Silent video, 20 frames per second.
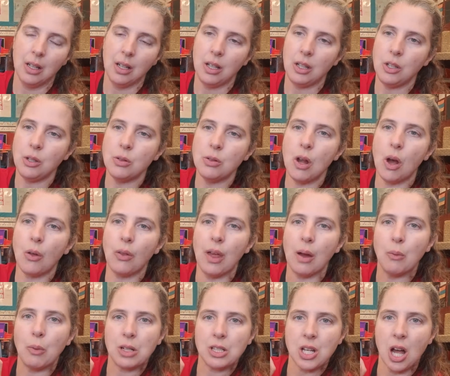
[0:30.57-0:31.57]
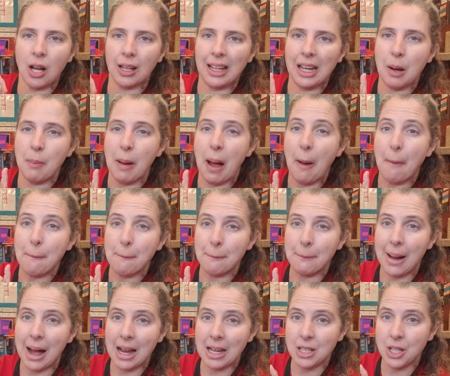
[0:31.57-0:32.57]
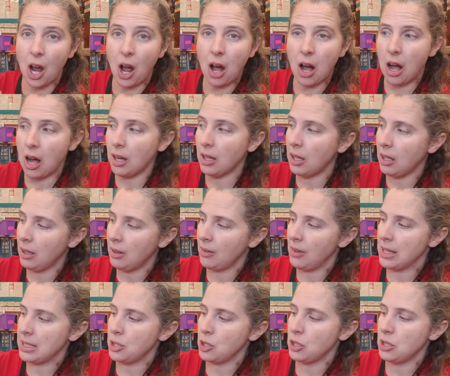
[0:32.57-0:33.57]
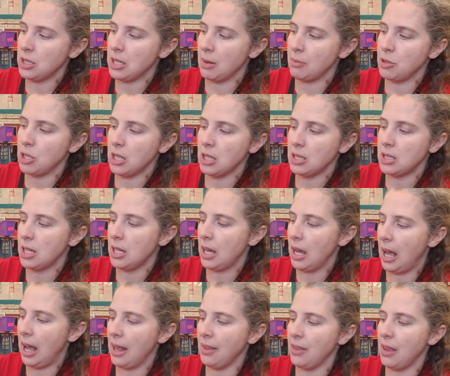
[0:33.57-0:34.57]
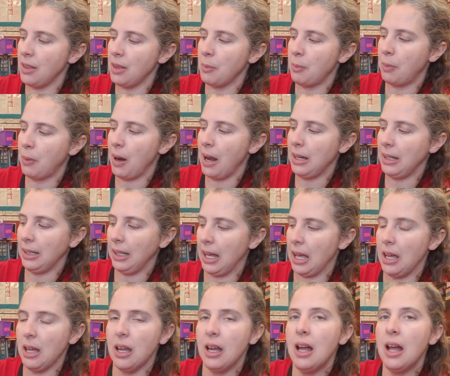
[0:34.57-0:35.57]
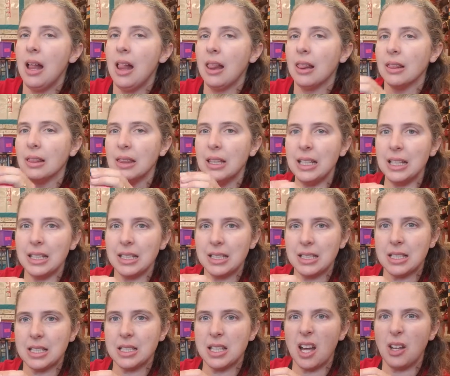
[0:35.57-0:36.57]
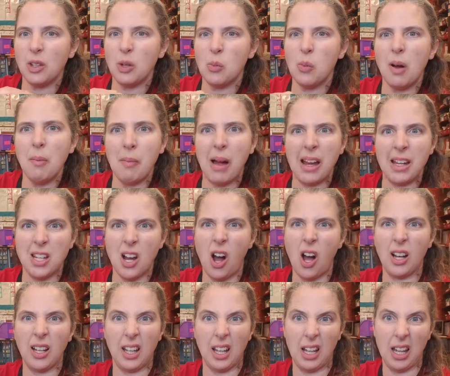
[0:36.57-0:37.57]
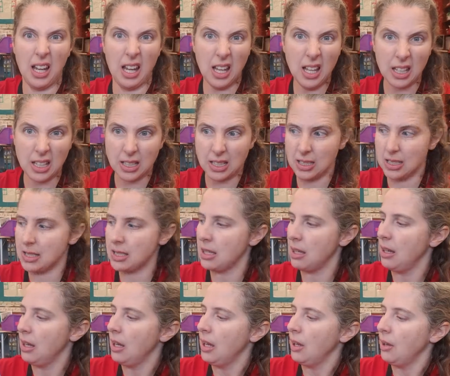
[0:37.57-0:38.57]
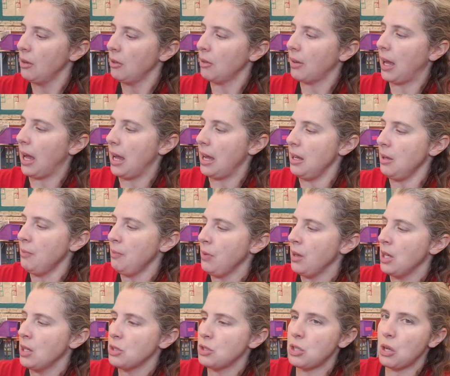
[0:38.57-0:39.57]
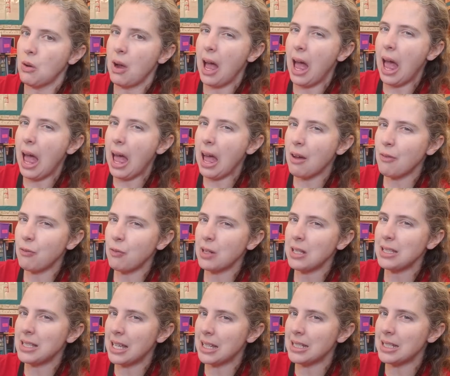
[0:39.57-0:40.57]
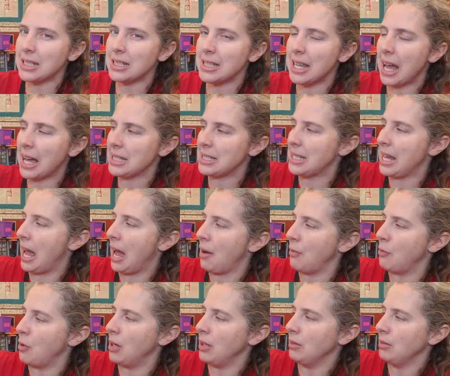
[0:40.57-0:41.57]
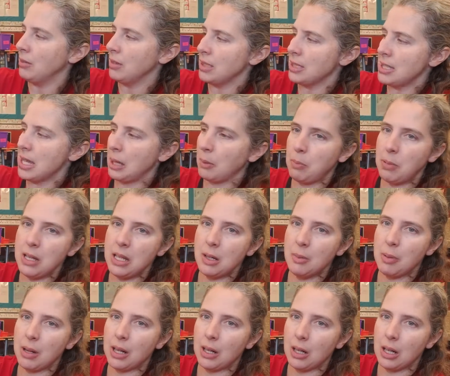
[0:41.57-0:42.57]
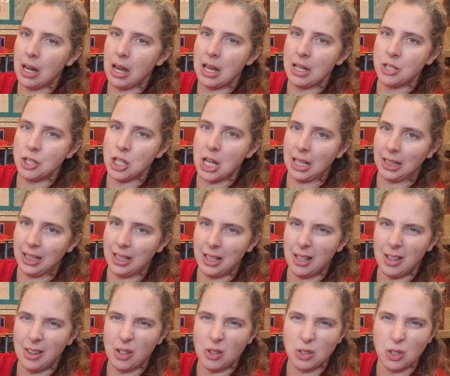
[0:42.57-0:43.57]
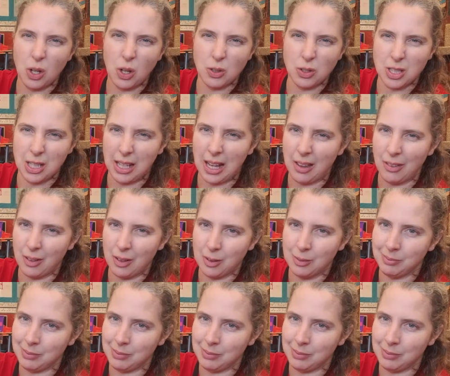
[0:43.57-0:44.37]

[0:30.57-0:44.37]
You know that we're talking about my dog, that's your subject, and then the predicate links to tell you what my dog is. Okay, so every sentence has to have one. It's like peanut butter and jelly. Those go together.